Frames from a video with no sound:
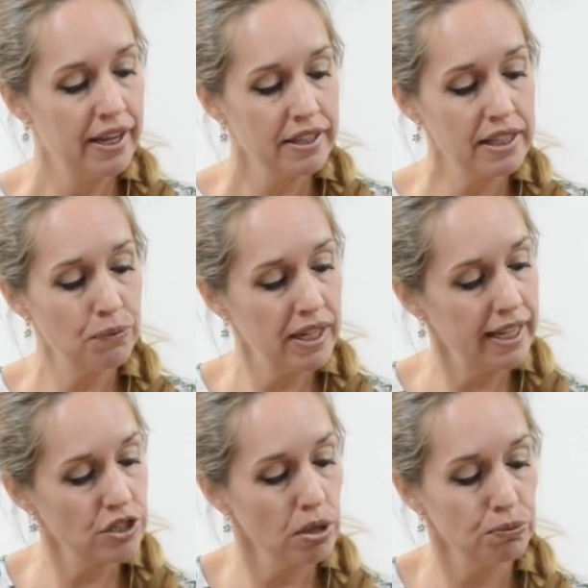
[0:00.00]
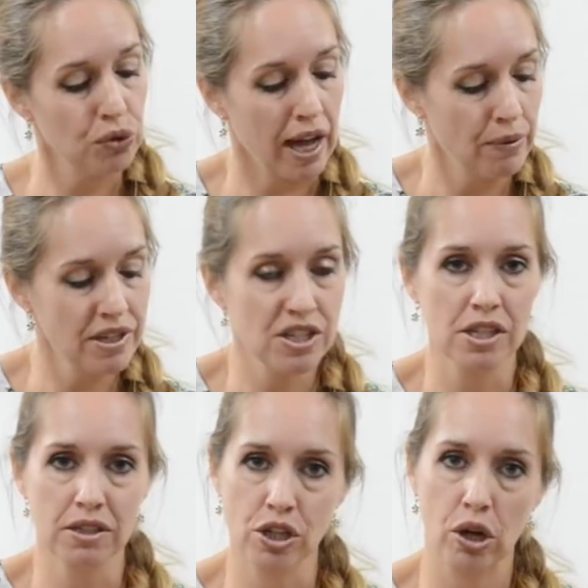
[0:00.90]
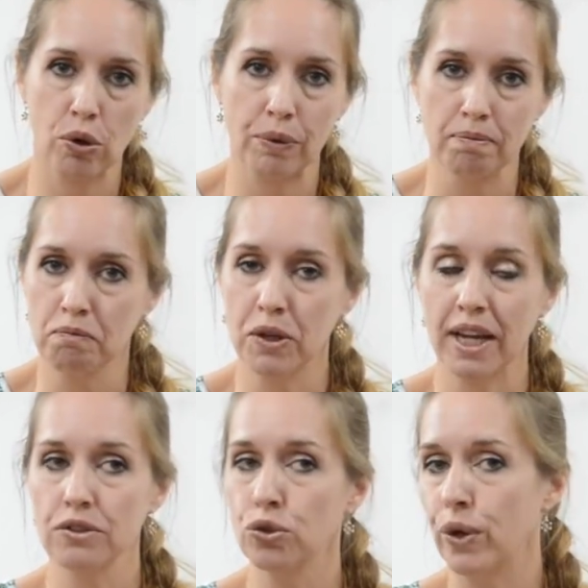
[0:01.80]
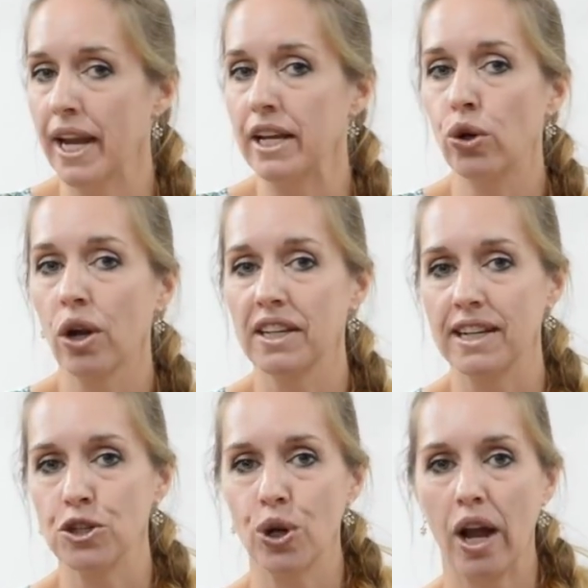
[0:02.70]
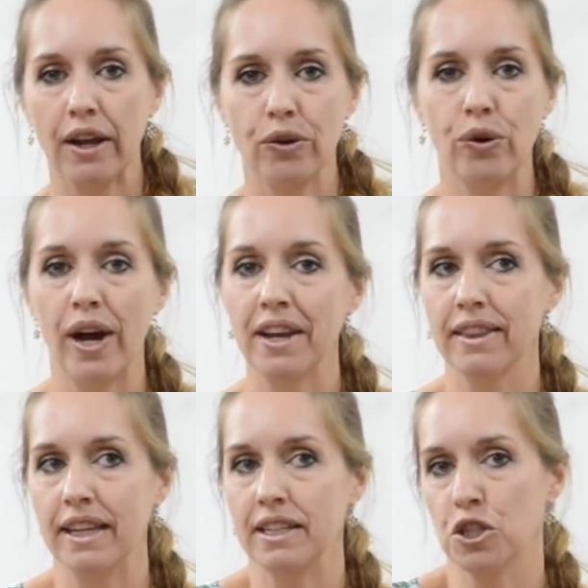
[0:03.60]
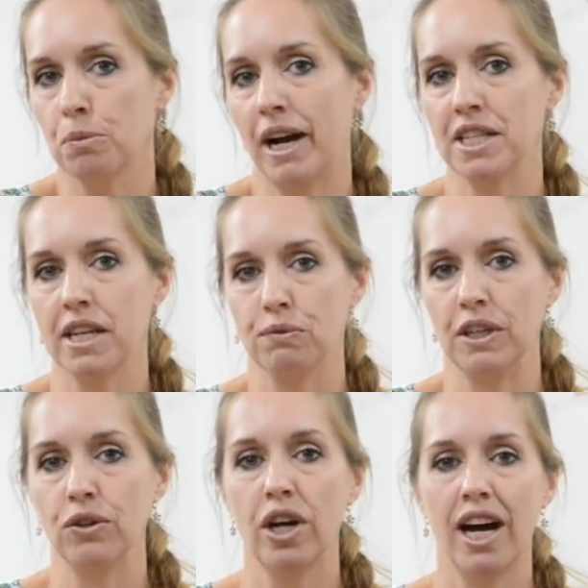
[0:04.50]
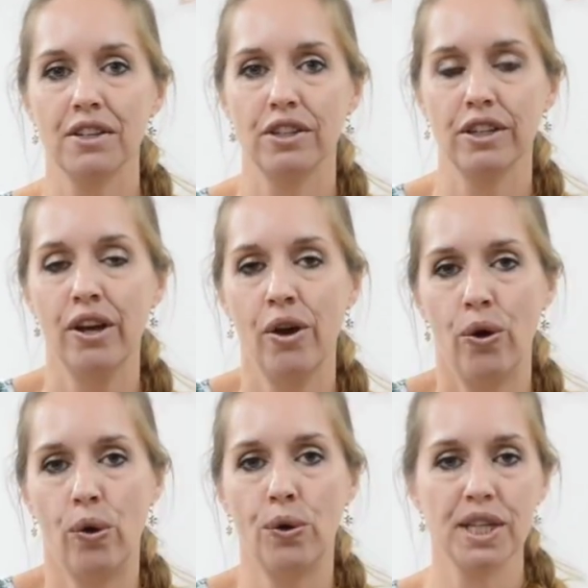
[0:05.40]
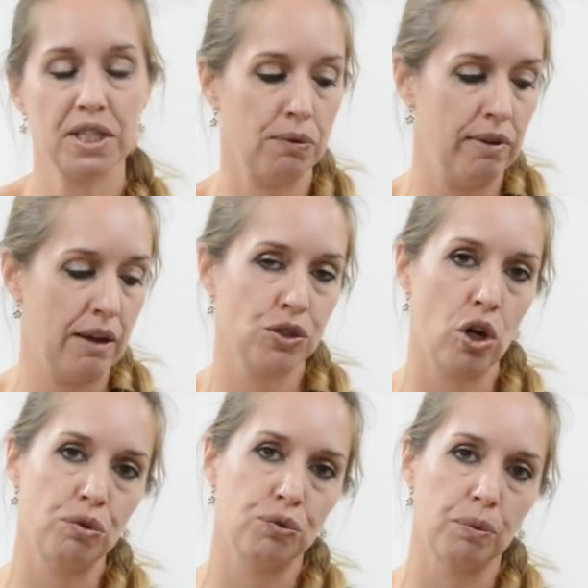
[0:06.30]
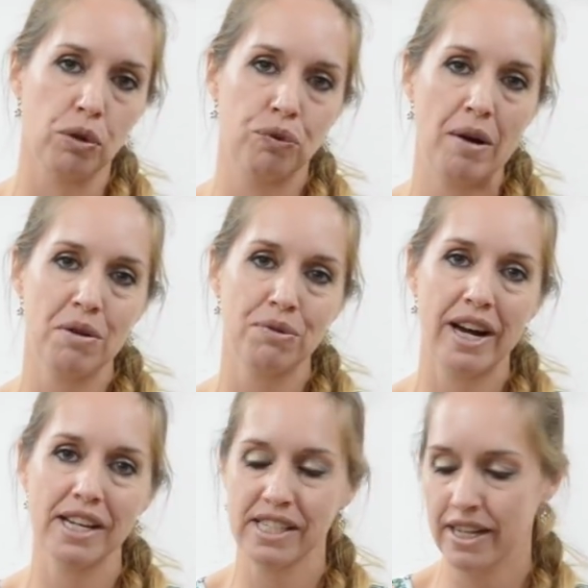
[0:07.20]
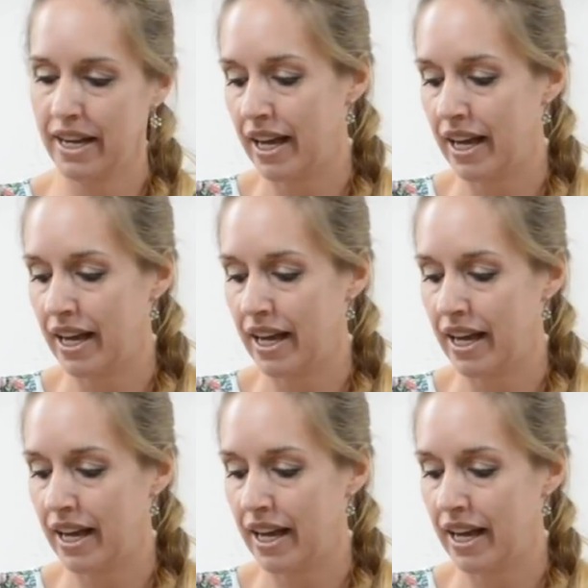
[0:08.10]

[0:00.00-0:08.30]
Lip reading: Then we need some flowers, so you can do any color that you like or anything that you might have in your garden or that you have left over from your flower vase.